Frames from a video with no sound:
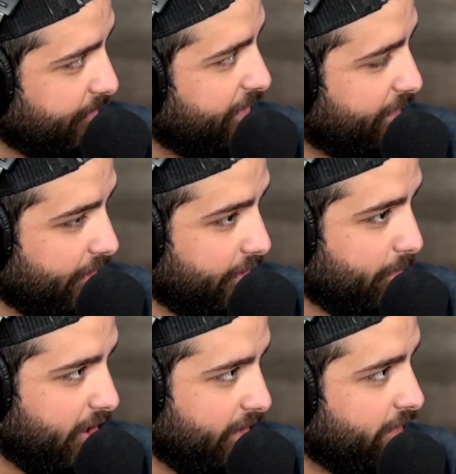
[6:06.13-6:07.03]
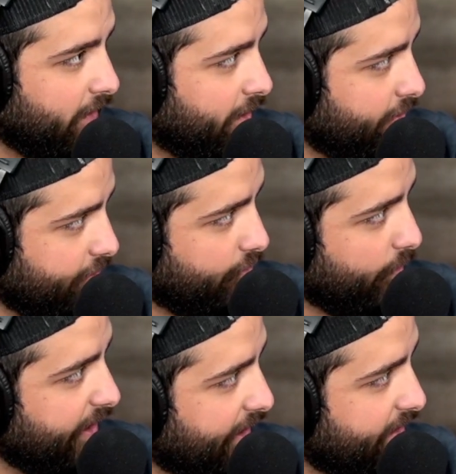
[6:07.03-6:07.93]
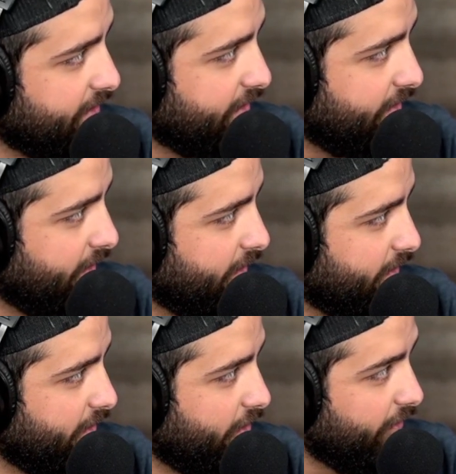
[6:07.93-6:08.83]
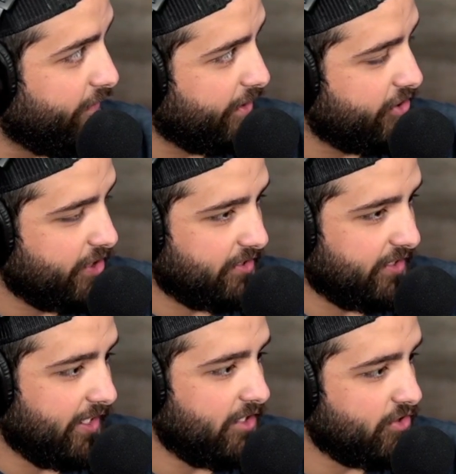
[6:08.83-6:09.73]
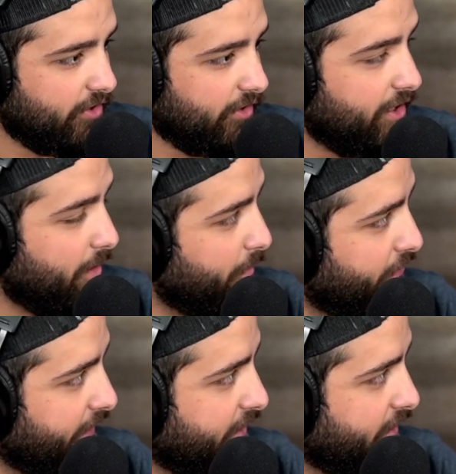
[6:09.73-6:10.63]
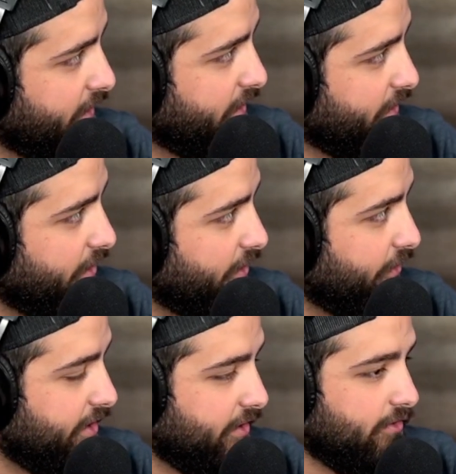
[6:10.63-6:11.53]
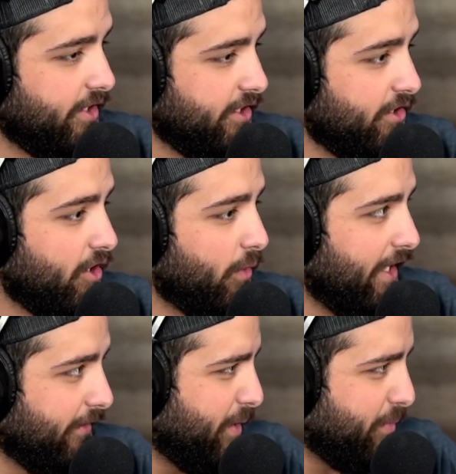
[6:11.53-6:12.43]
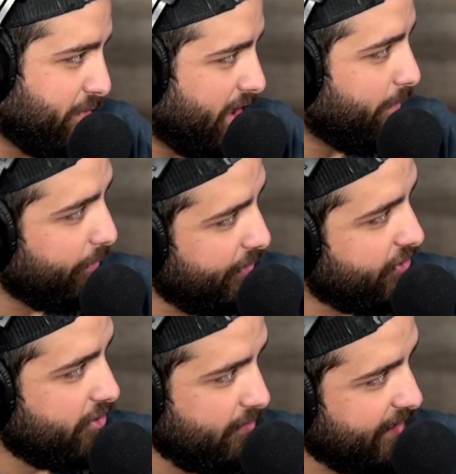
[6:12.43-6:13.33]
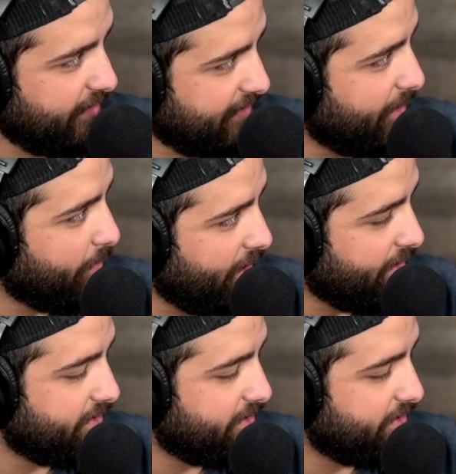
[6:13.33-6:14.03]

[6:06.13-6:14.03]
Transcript: I mean, if they're on the market for 120 days and you've reached out to the agent and they're not moving, then hey, we probably shouldn't be at the same price.